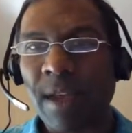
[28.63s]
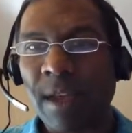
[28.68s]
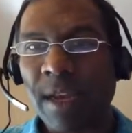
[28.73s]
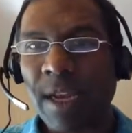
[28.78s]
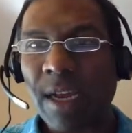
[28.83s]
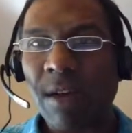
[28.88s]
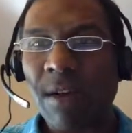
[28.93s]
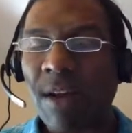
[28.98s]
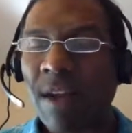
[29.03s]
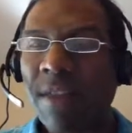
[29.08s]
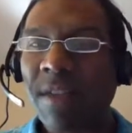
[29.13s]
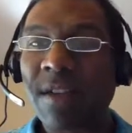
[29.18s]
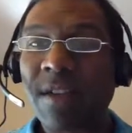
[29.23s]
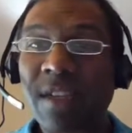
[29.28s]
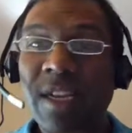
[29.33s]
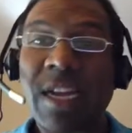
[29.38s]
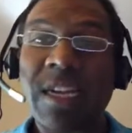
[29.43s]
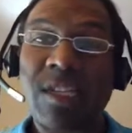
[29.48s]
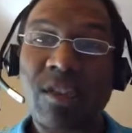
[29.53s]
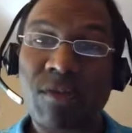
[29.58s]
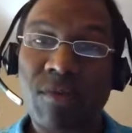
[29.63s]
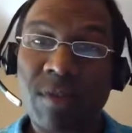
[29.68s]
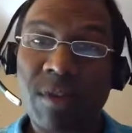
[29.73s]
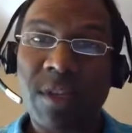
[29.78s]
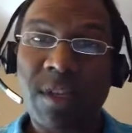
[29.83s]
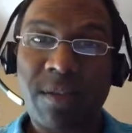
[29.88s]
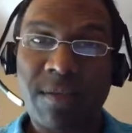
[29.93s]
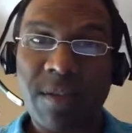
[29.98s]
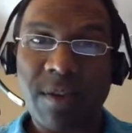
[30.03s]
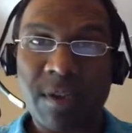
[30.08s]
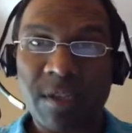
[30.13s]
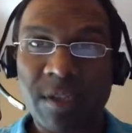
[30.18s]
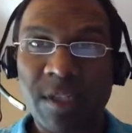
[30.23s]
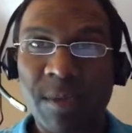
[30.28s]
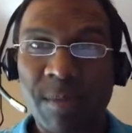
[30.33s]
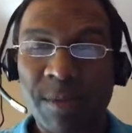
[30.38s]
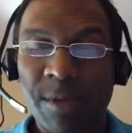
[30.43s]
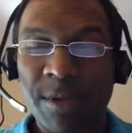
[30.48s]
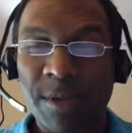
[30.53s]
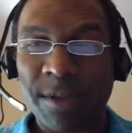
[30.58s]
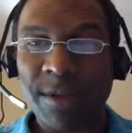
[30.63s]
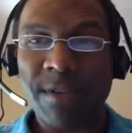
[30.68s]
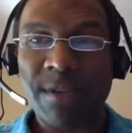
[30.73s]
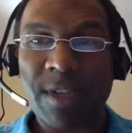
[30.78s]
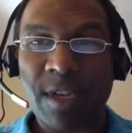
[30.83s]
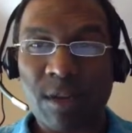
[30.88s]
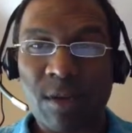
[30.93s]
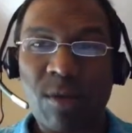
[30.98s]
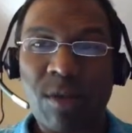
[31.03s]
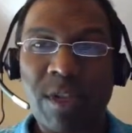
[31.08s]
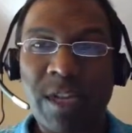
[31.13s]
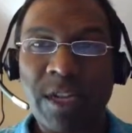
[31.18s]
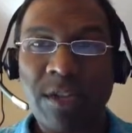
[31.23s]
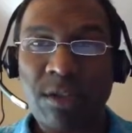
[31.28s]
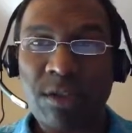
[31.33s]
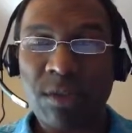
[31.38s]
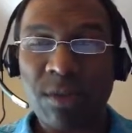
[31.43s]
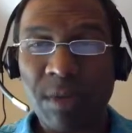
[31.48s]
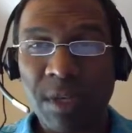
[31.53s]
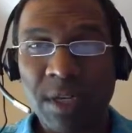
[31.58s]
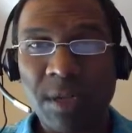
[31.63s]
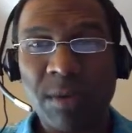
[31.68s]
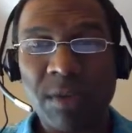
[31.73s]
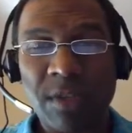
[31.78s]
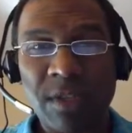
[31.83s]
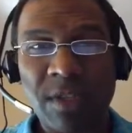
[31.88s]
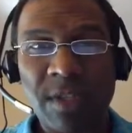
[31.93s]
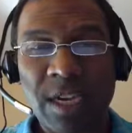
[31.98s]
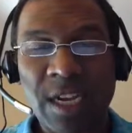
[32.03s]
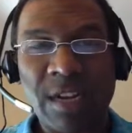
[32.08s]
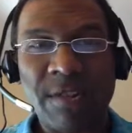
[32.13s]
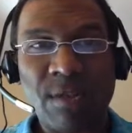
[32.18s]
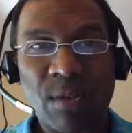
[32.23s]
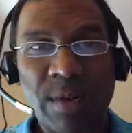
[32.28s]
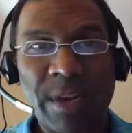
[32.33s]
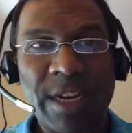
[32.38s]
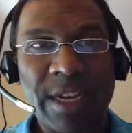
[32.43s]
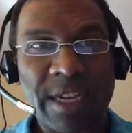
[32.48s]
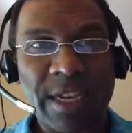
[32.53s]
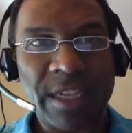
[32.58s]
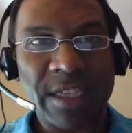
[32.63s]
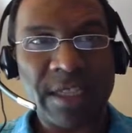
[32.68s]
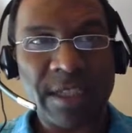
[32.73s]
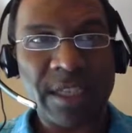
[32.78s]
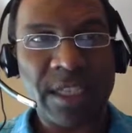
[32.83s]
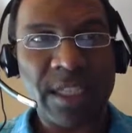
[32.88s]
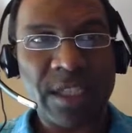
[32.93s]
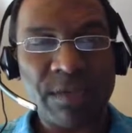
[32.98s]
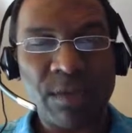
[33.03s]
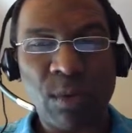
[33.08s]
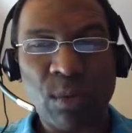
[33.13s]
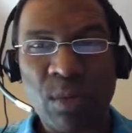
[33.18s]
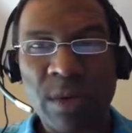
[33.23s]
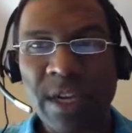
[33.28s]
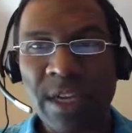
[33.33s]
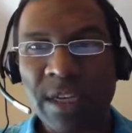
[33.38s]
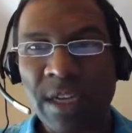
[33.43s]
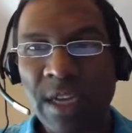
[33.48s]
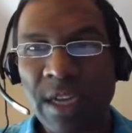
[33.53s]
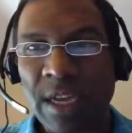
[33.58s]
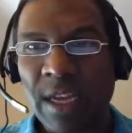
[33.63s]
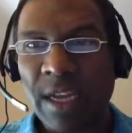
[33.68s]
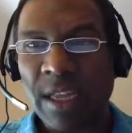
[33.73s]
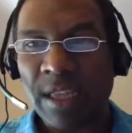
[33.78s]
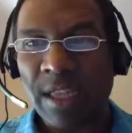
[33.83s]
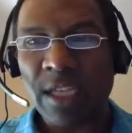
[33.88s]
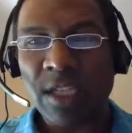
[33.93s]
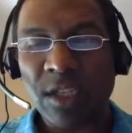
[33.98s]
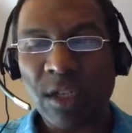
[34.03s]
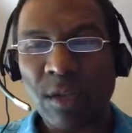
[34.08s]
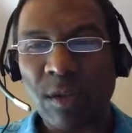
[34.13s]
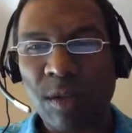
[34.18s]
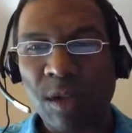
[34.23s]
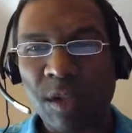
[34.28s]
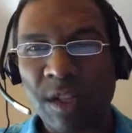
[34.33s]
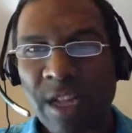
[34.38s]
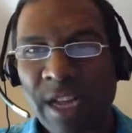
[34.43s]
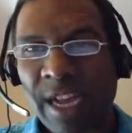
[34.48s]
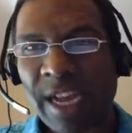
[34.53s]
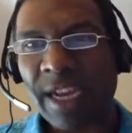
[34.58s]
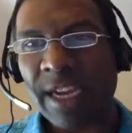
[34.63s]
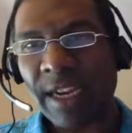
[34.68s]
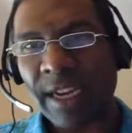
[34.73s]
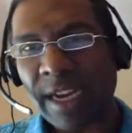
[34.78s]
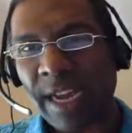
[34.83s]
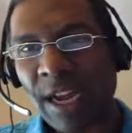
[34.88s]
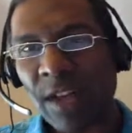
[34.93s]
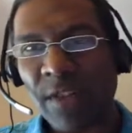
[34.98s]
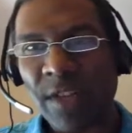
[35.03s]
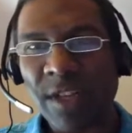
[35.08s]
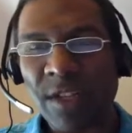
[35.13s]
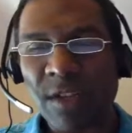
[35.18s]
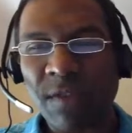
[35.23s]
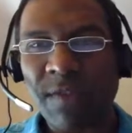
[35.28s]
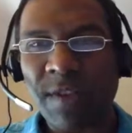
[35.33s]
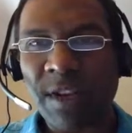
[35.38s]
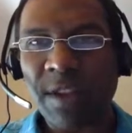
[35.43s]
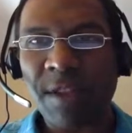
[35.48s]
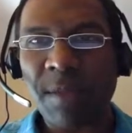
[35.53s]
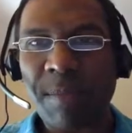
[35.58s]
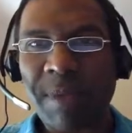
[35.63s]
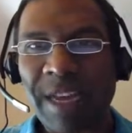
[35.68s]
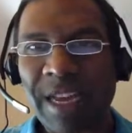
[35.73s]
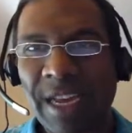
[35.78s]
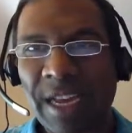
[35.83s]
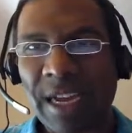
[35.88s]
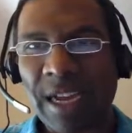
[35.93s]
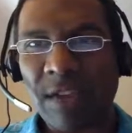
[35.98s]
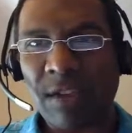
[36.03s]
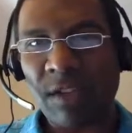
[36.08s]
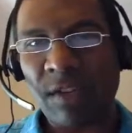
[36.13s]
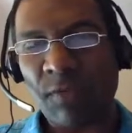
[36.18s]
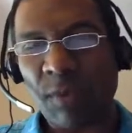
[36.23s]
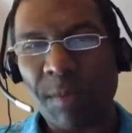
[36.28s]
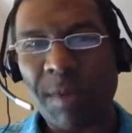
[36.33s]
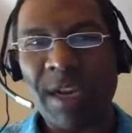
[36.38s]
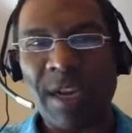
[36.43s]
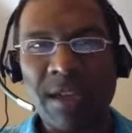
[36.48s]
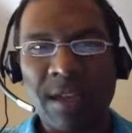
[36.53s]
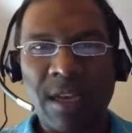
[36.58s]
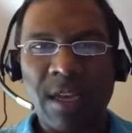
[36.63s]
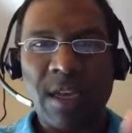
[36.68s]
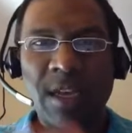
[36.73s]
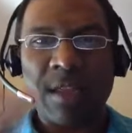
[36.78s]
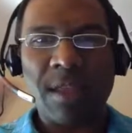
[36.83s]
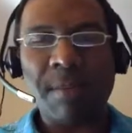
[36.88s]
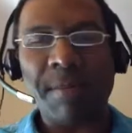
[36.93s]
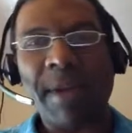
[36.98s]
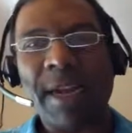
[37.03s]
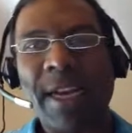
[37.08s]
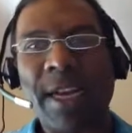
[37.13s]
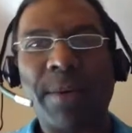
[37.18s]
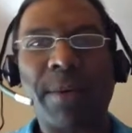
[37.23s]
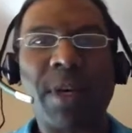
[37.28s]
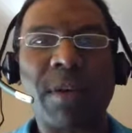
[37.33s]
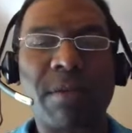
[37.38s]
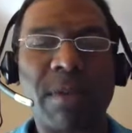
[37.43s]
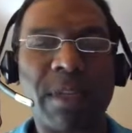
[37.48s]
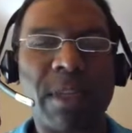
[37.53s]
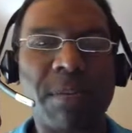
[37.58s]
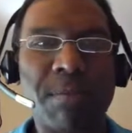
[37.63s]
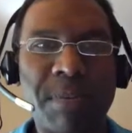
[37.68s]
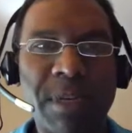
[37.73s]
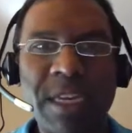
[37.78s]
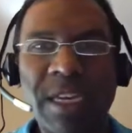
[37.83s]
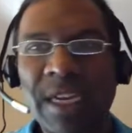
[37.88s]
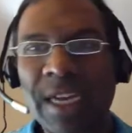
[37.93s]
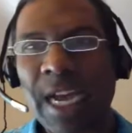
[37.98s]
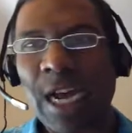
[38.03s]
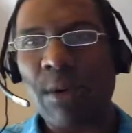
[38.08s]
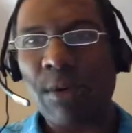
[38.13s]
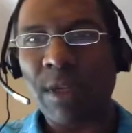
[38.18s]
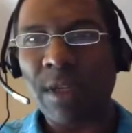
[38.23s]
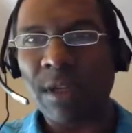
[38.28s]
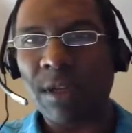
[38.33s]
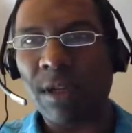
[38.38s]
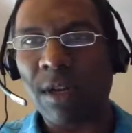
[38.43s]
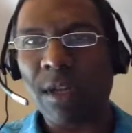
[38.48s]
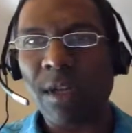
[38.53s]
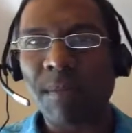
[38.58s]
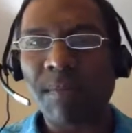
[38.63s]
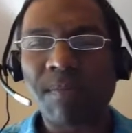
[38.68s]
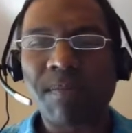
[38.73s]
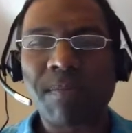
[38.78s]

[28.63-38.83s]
Now, the design is really very simple. There's not a whole lot to it. It was just kind of a way to get a sense for what things could look like and how things will fit on the page. And if we make the main area really big, how will it look?